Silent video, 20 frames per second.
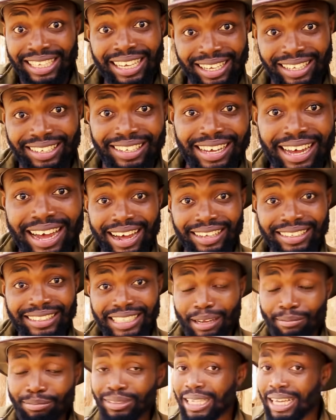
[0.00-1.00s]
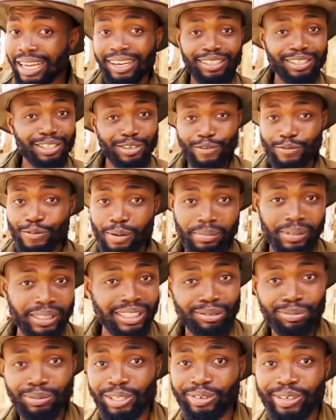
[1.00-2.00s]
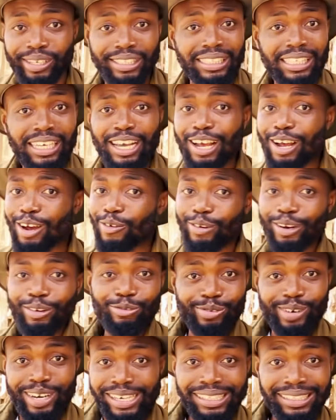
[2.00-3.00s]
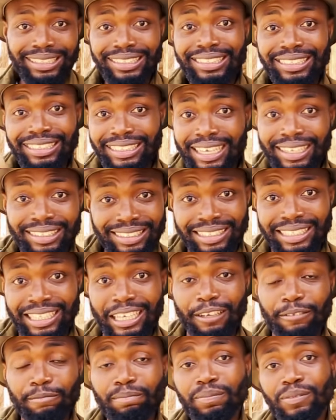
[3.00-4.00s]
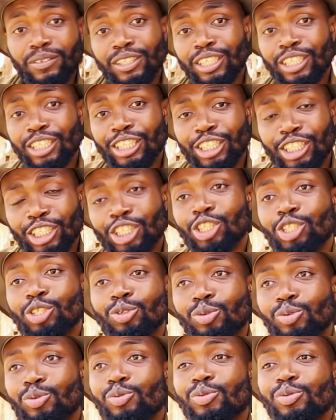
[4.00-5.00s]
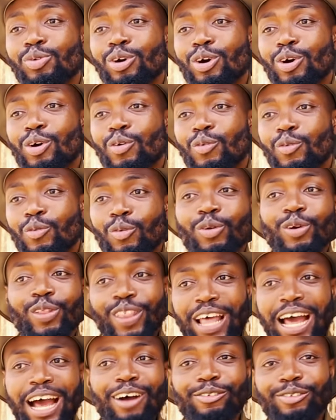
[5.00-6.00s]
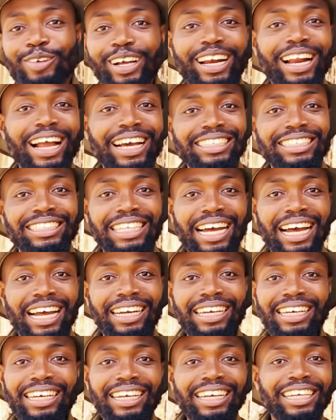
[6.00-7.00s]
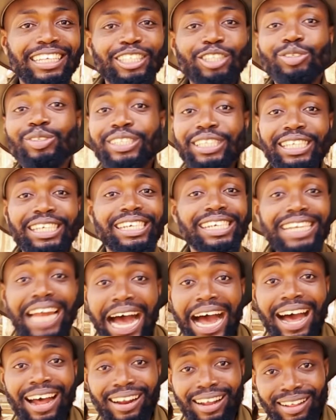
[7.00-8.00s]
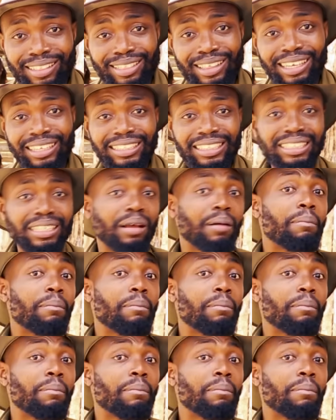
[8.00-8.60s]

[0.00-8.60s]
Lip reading: in, guys, I'm telling you from experience, when reality sets in, you will now realize that you need other things